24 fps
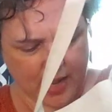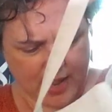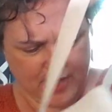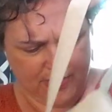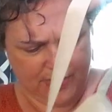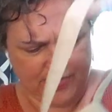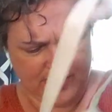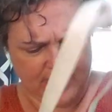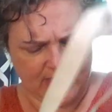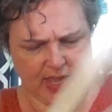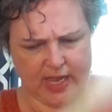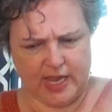
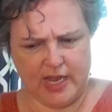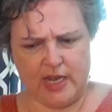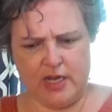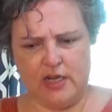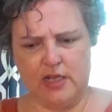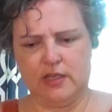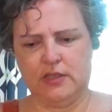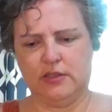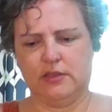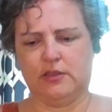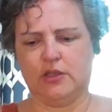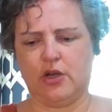And
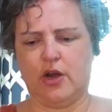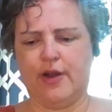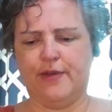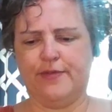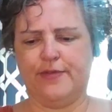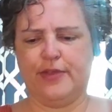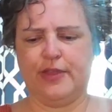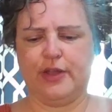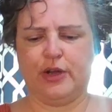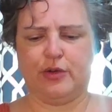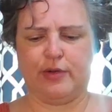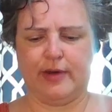then, sorry
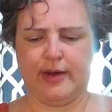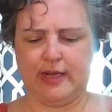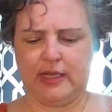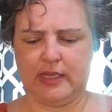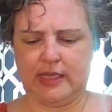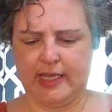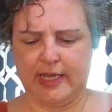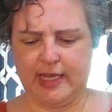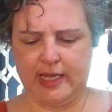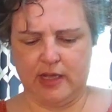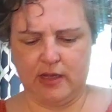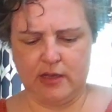for the
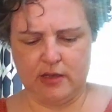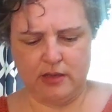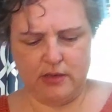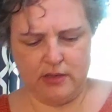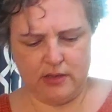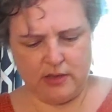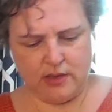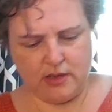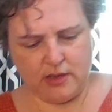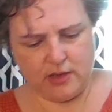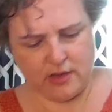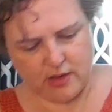crinkling.
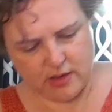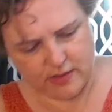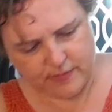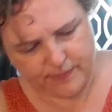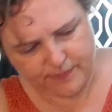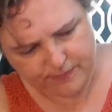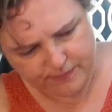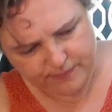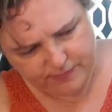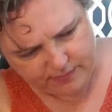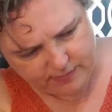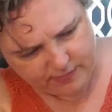
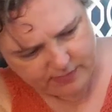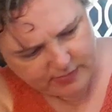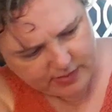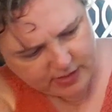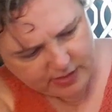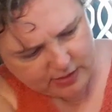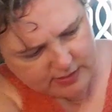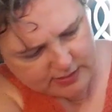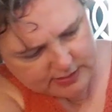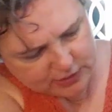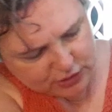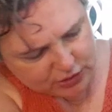
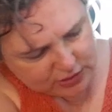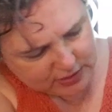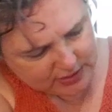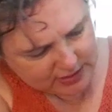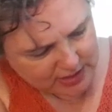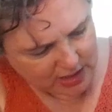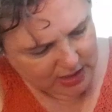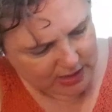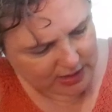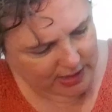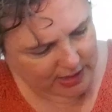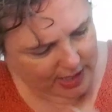There is
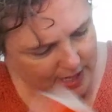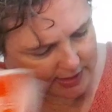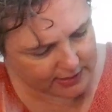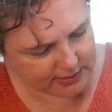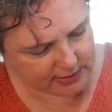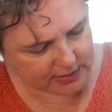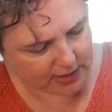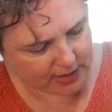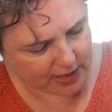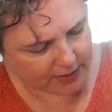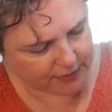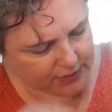just a lot of
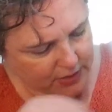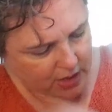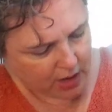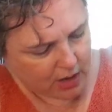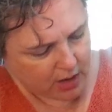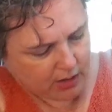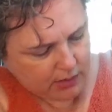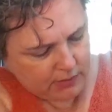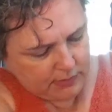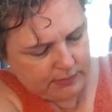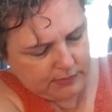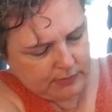stuff,
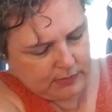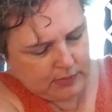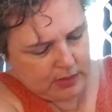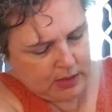y'all.